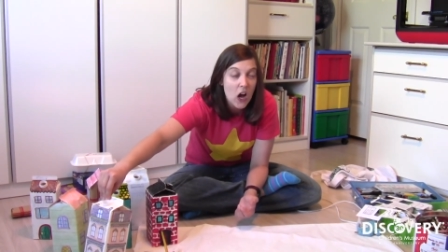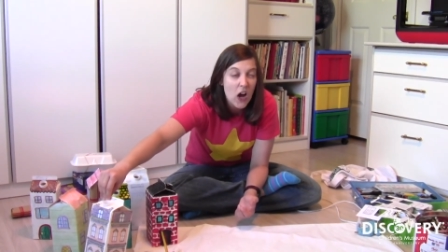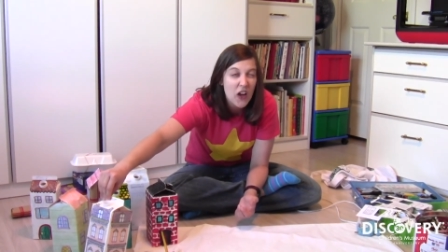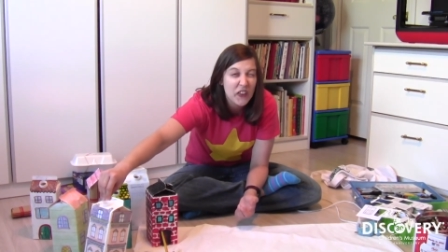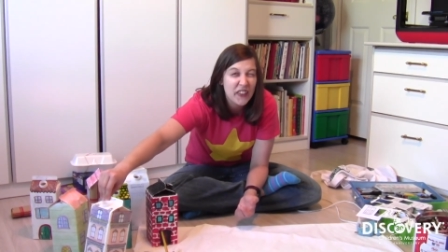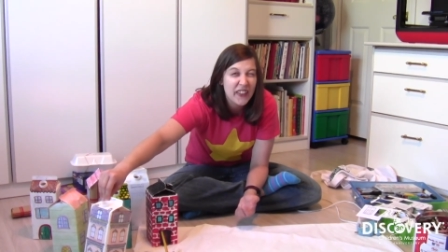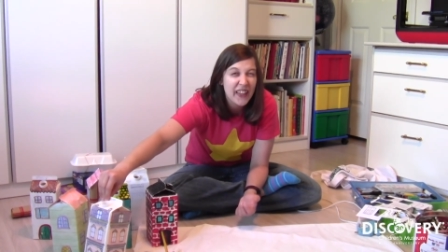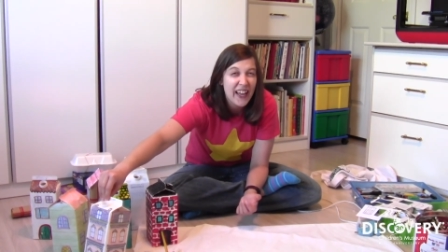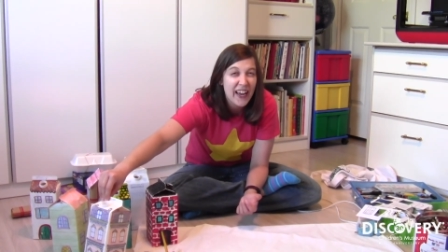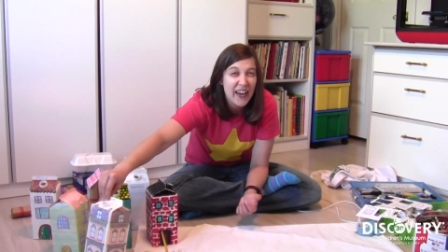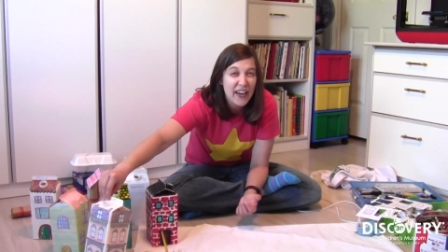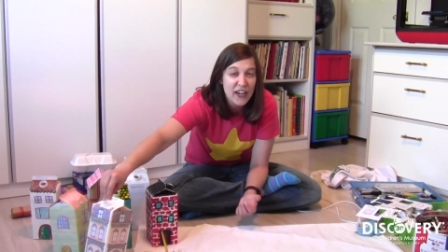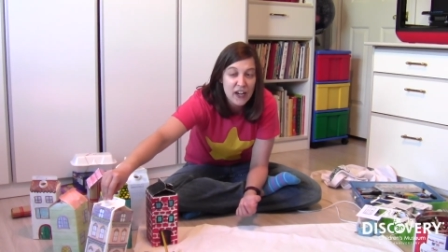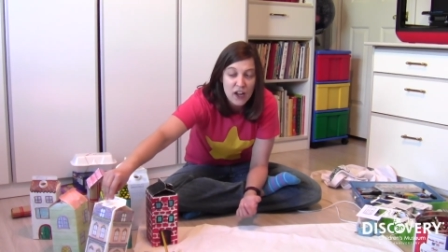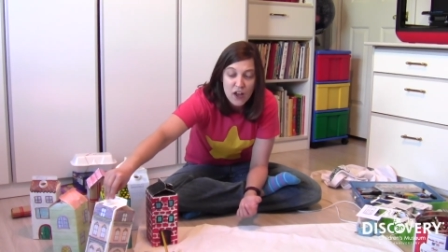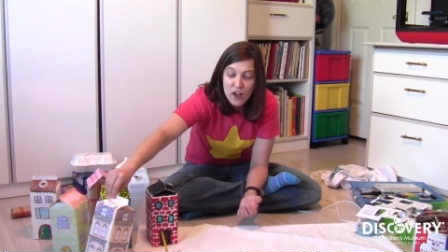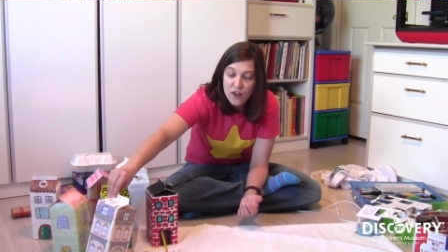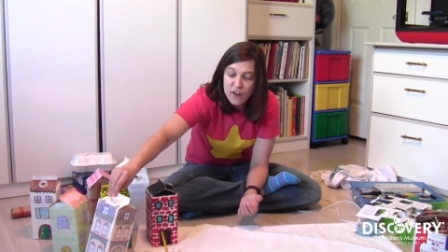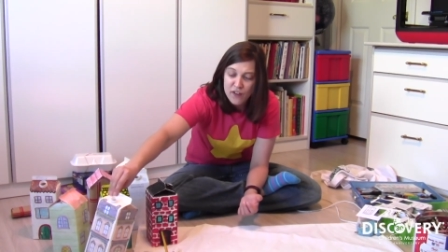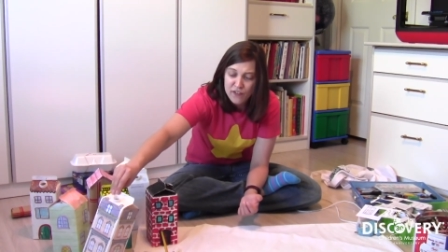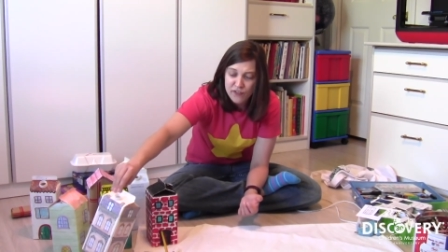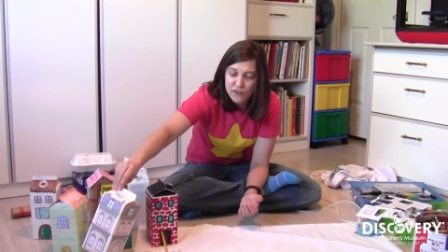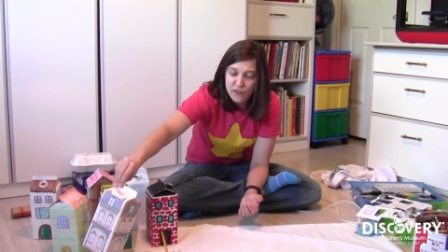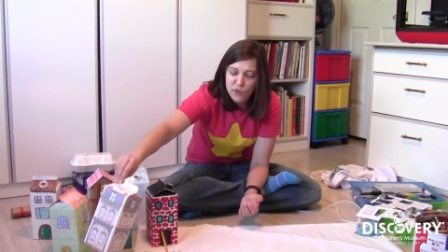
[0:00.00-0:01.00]
online
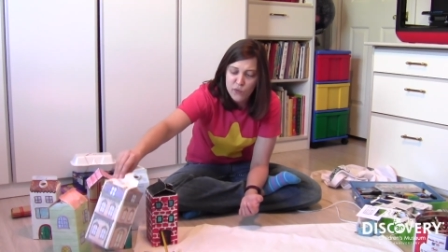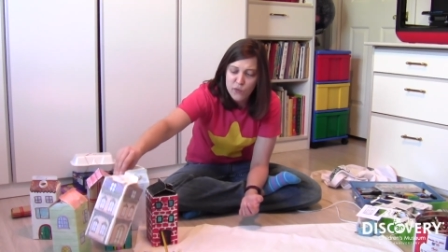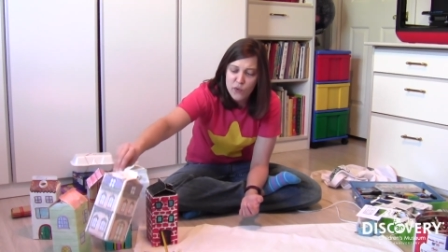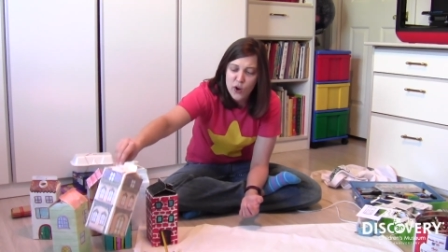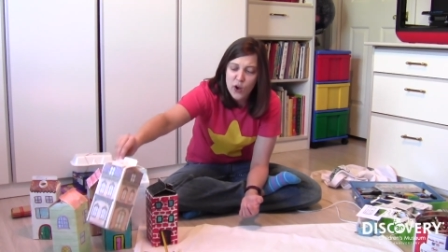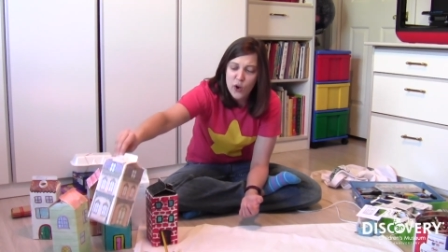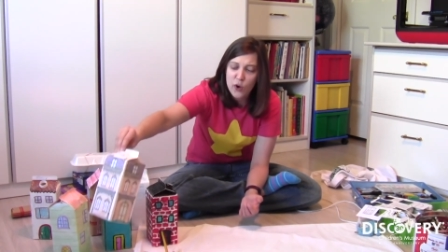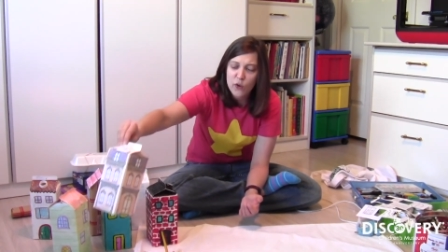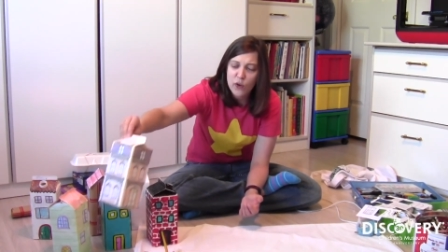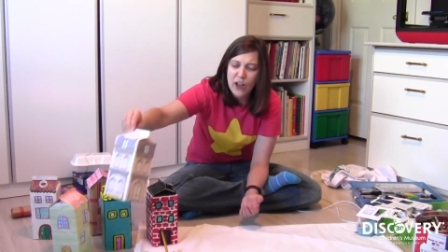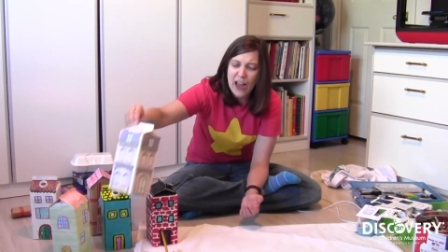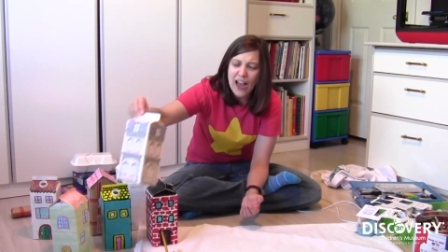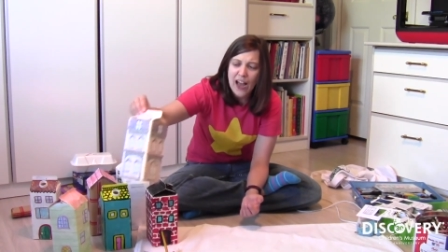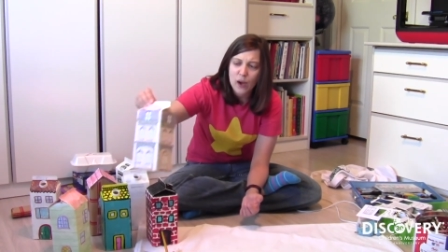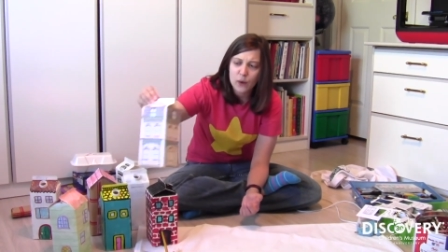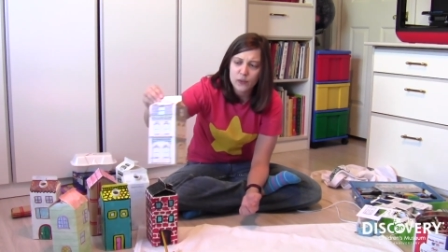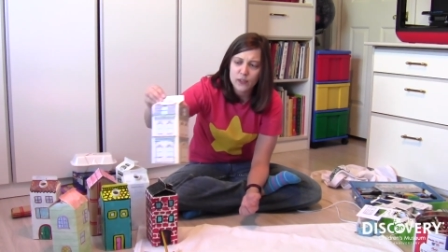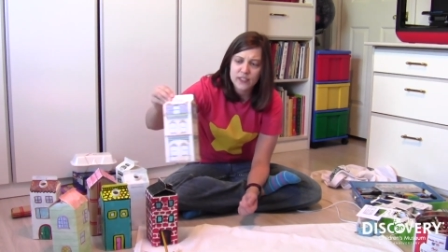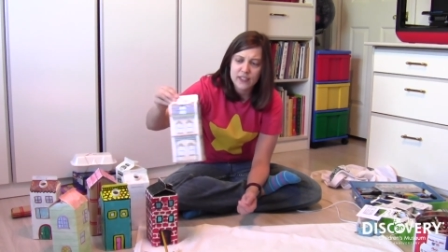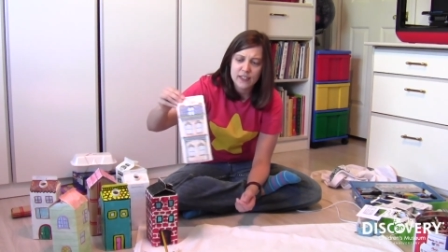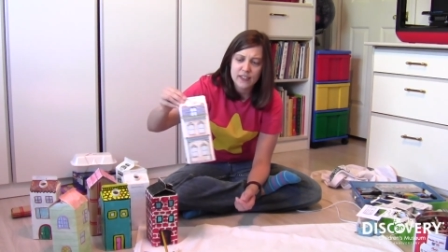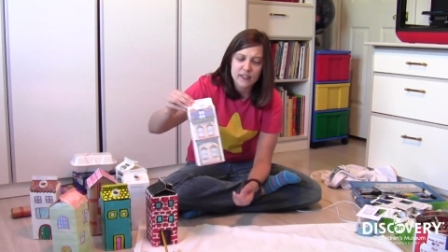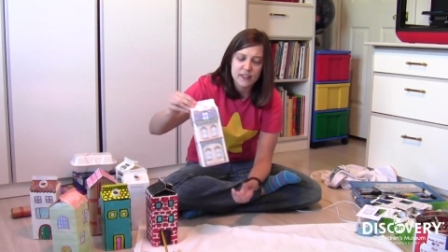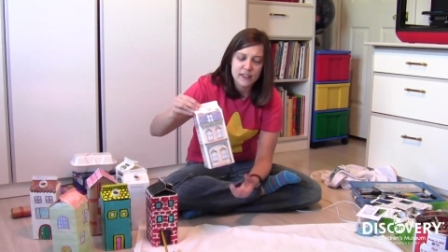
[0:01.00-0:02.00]
of row
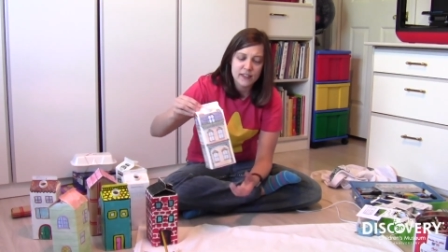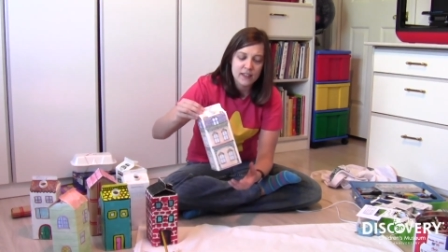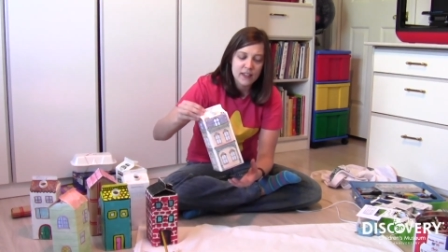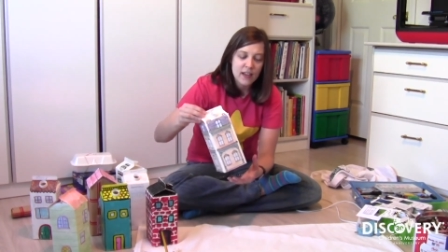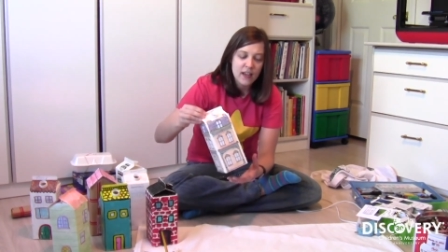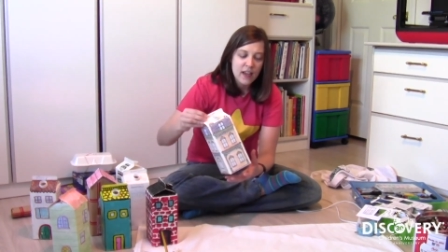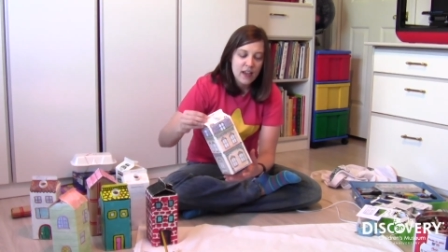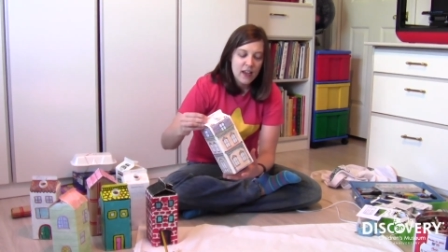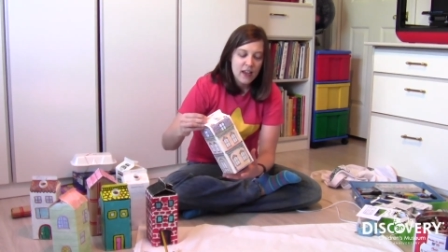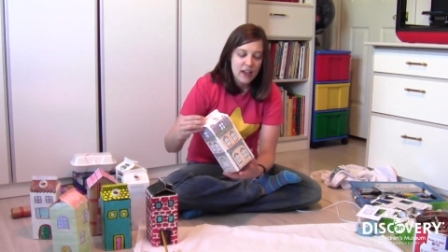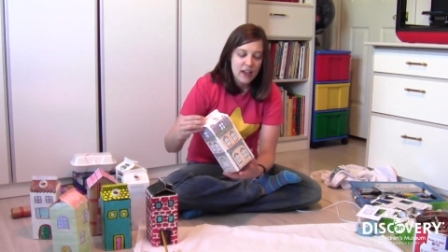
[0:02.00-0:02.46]
houses.